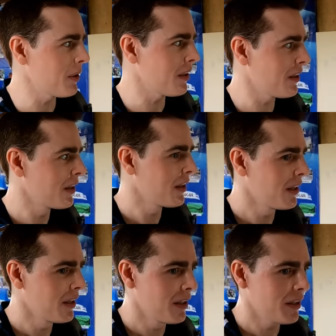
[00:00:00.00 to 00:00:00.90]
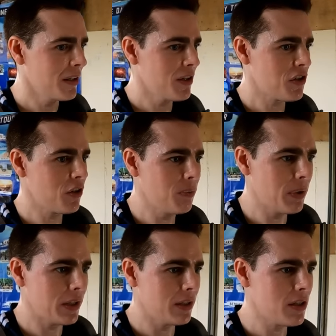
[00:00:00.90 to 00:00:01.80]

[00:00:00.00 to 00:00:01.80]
but it's still pretty